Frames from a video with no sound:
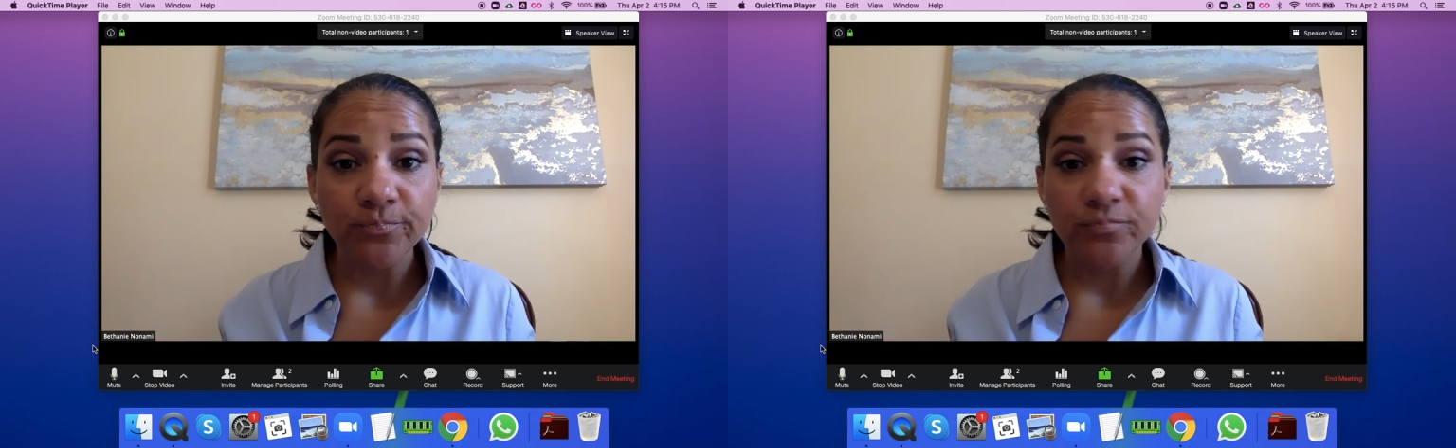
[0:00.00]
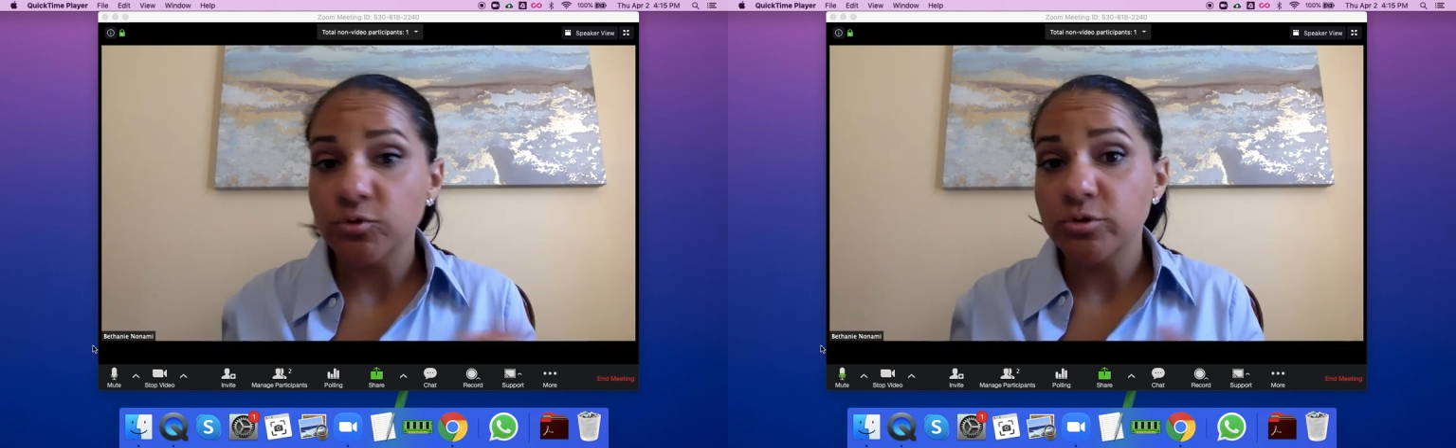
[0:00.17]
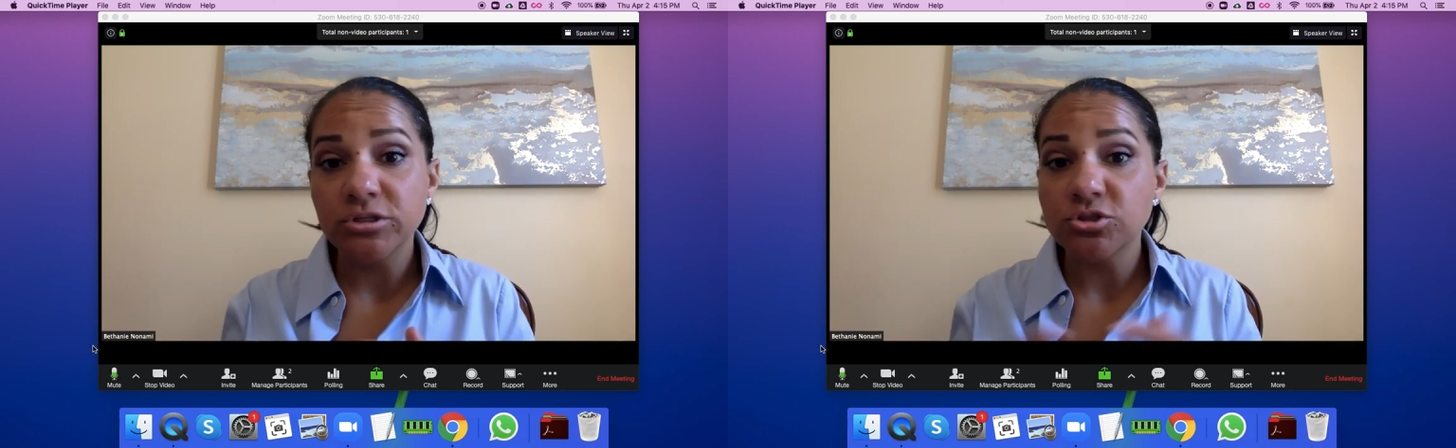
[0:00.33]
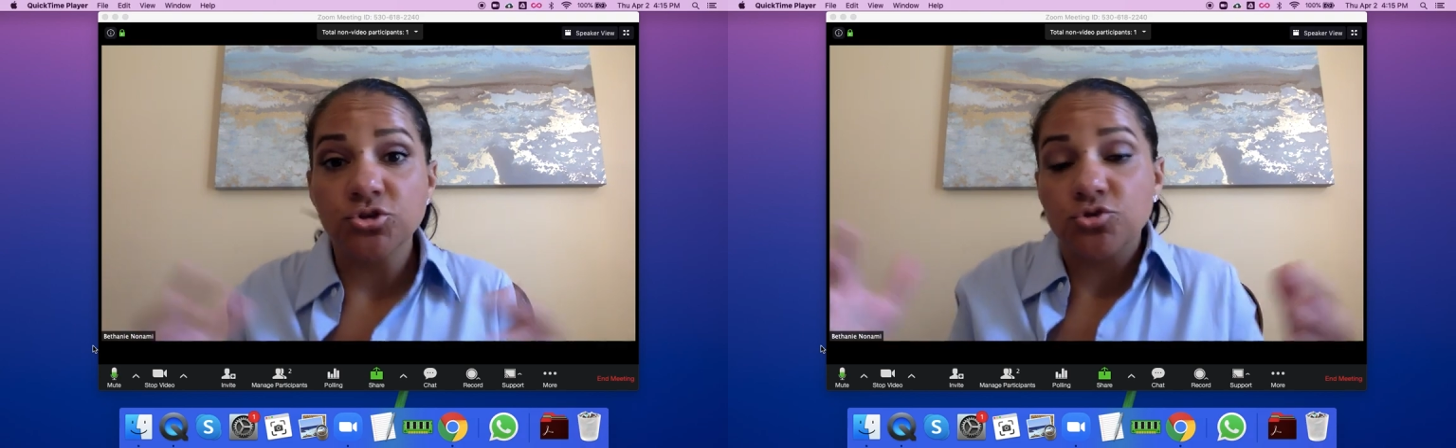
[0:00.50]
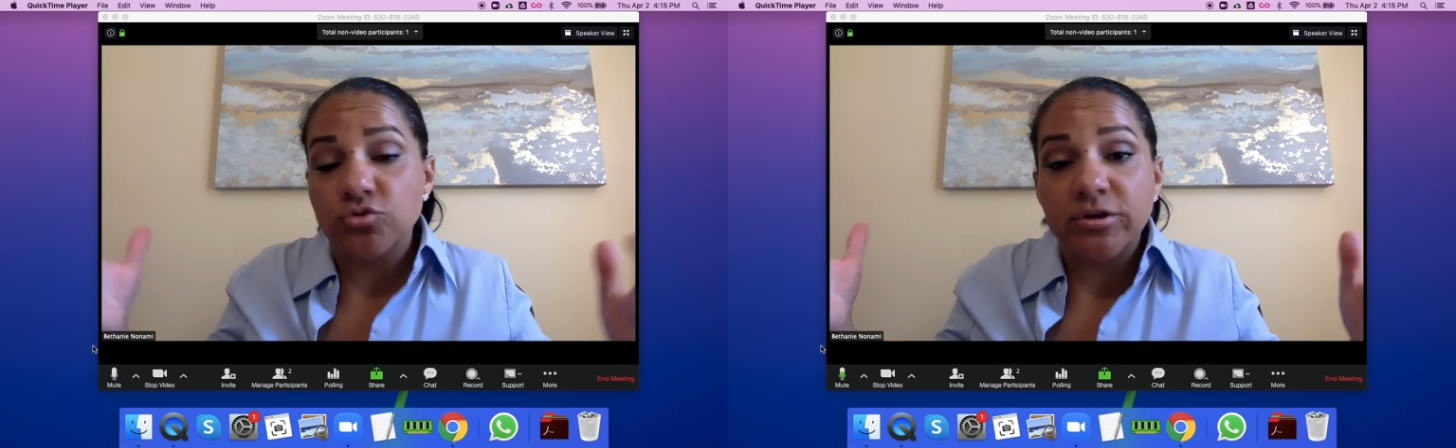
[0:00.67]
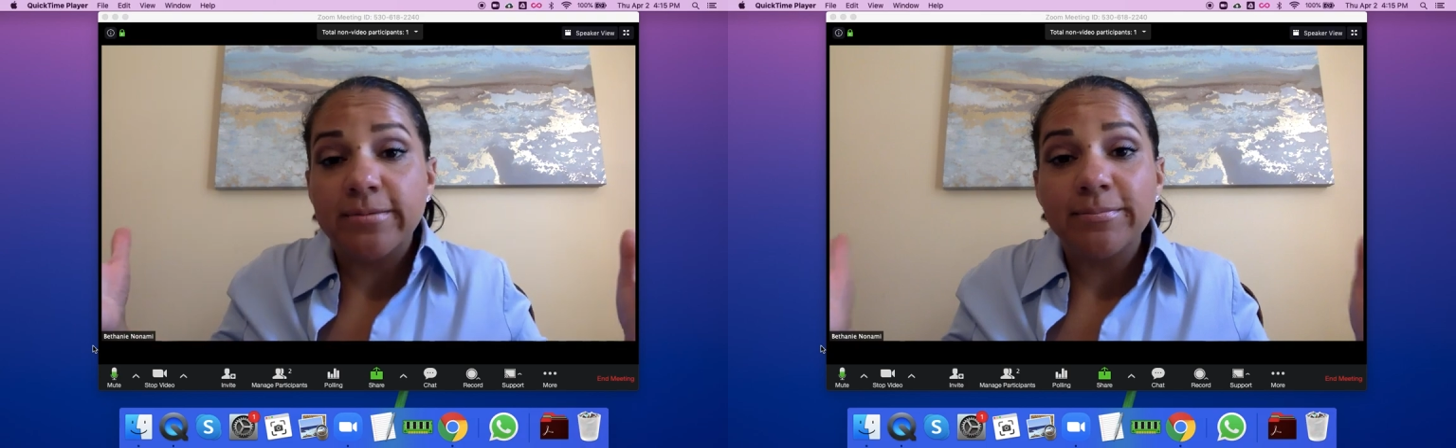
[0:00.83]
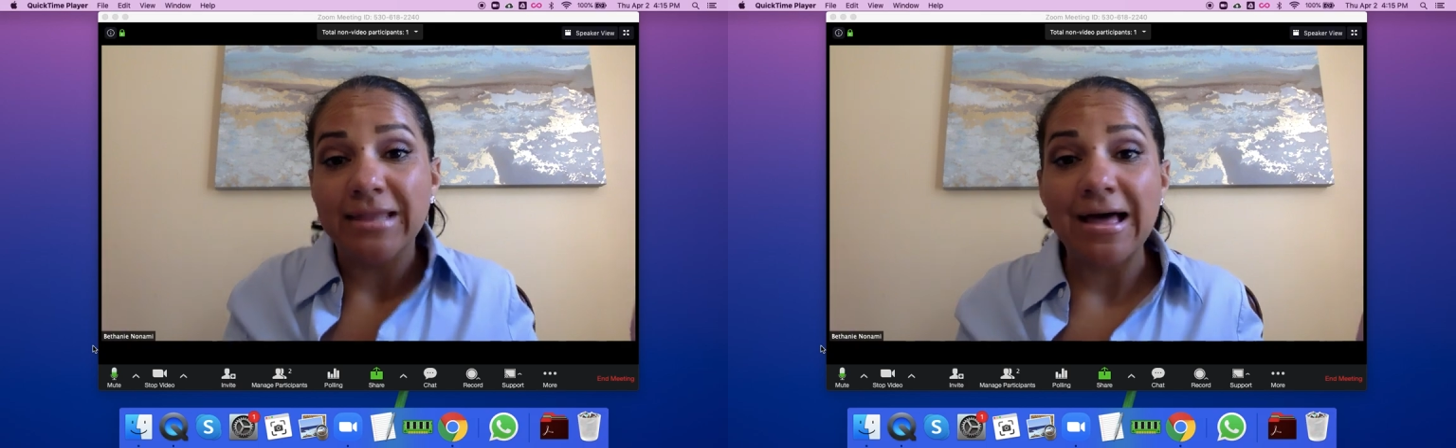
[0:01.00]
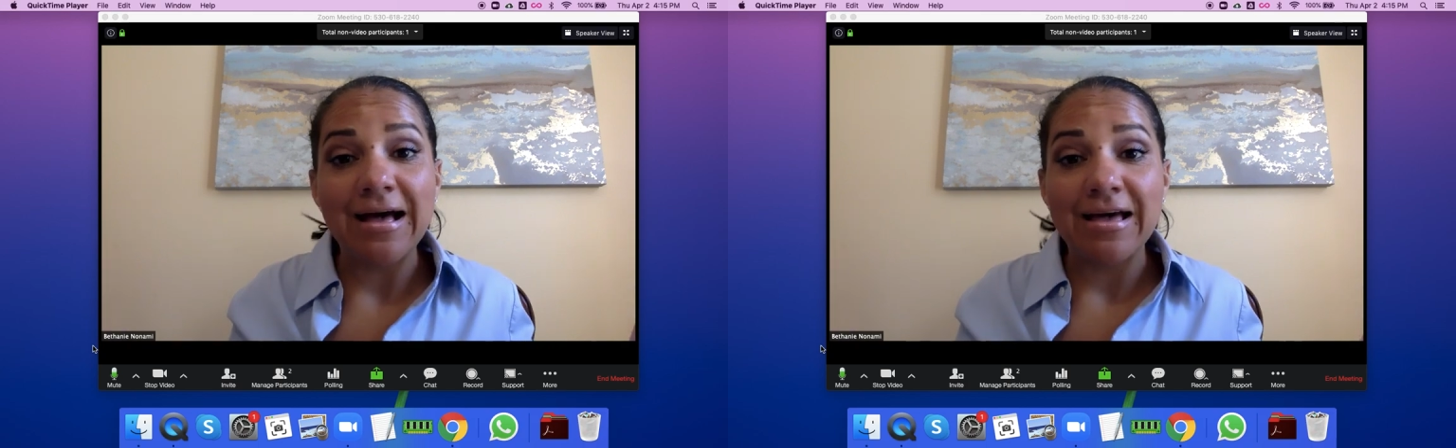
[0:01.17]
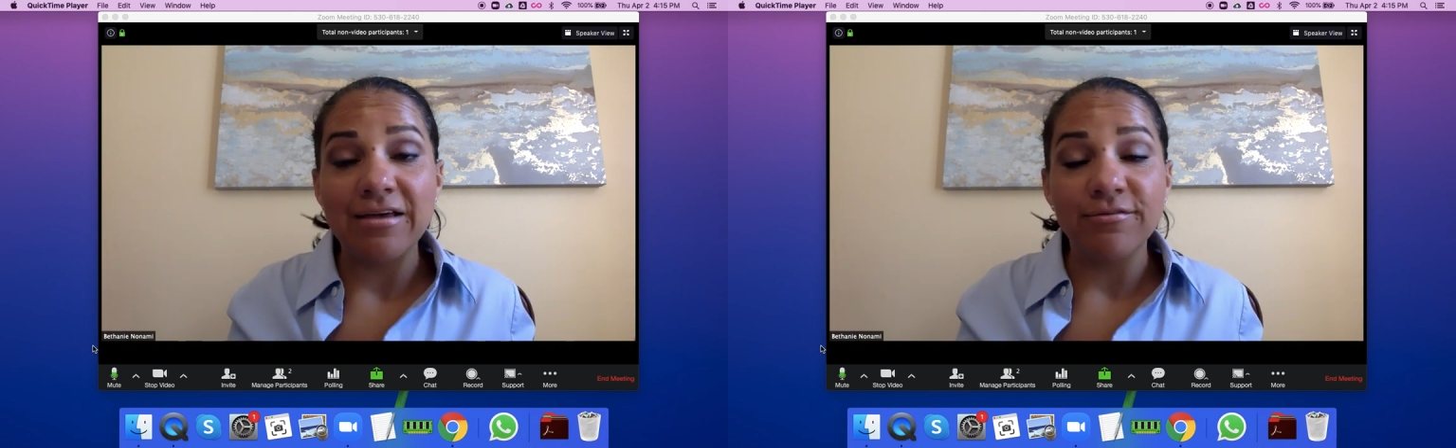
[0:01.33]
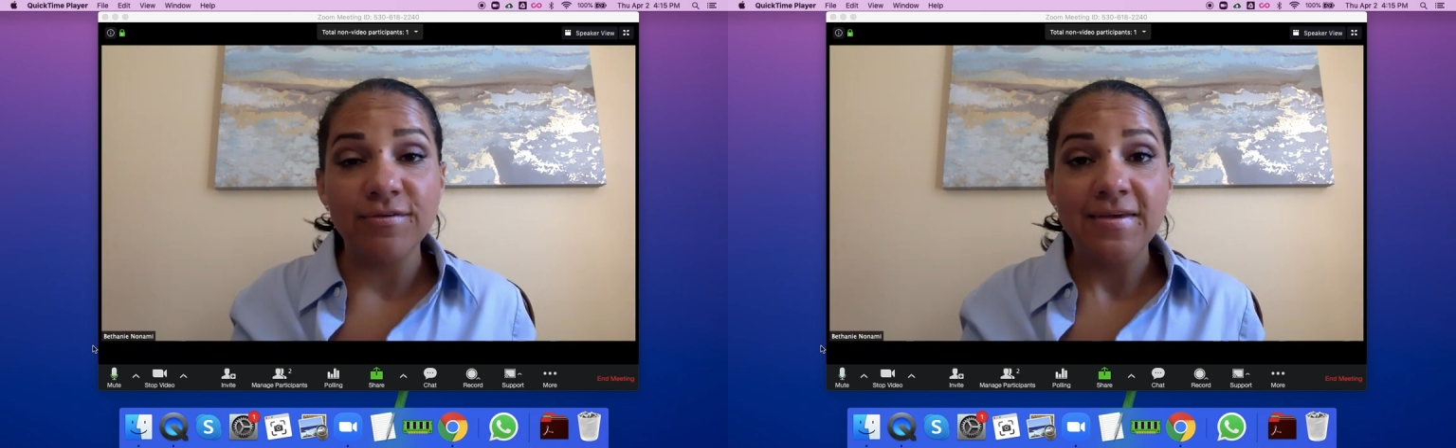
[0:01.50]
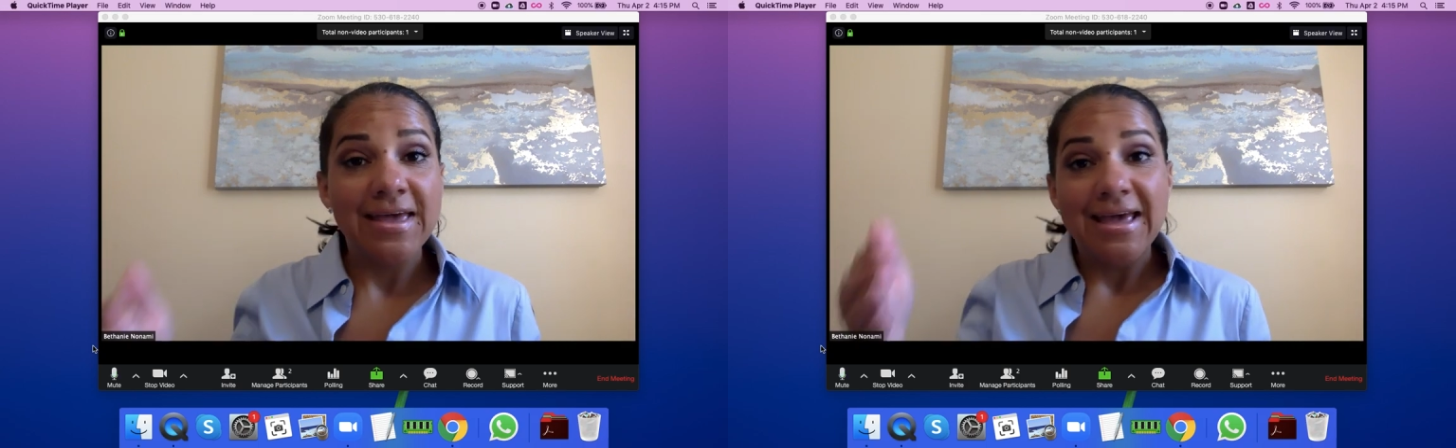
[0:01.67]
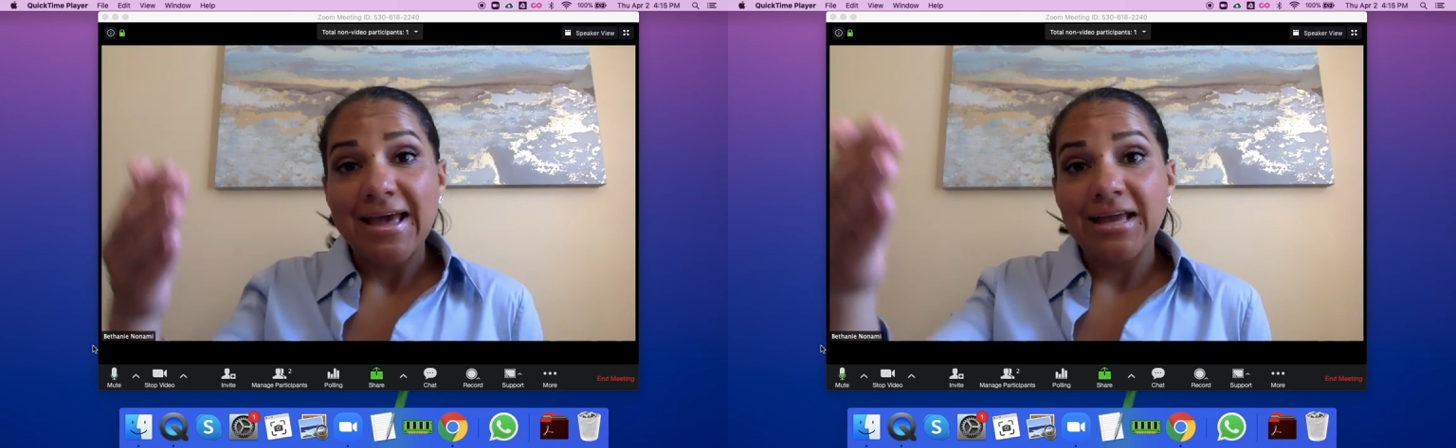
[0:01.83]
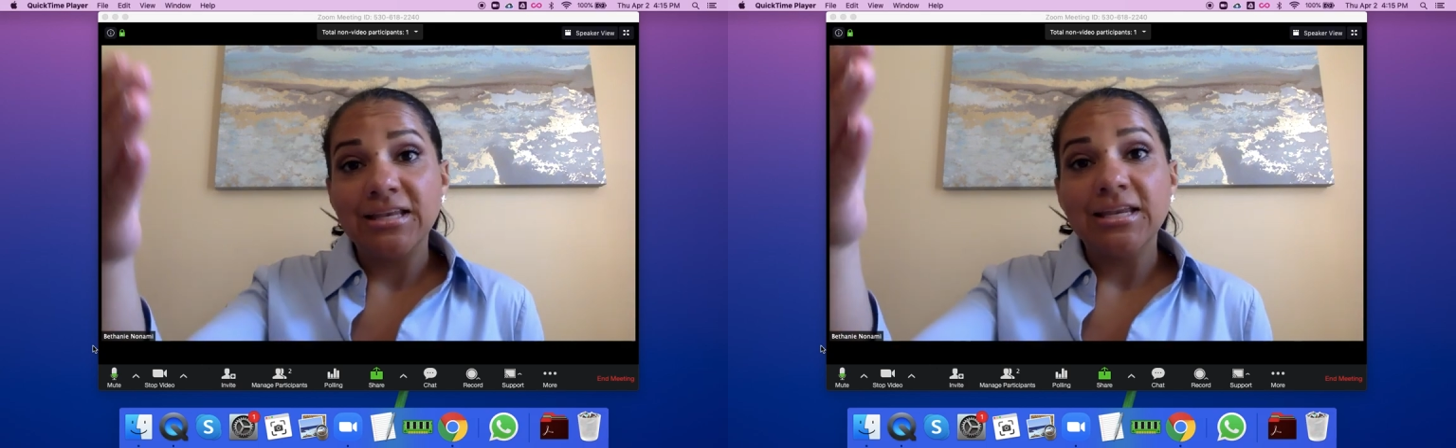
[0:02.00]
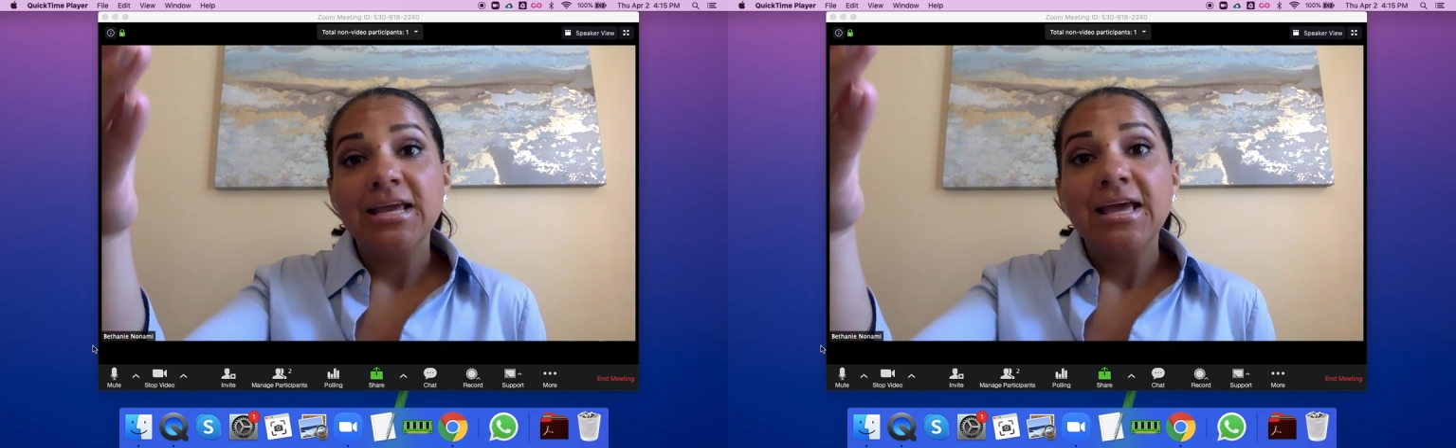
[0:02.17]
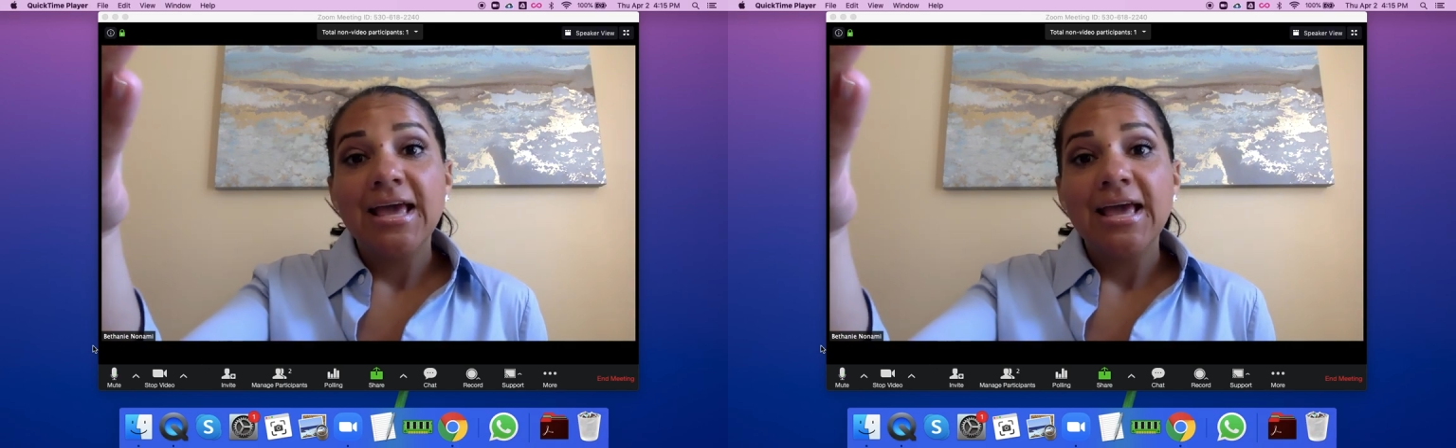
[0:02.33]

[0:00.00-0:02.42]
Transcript: you can stream live and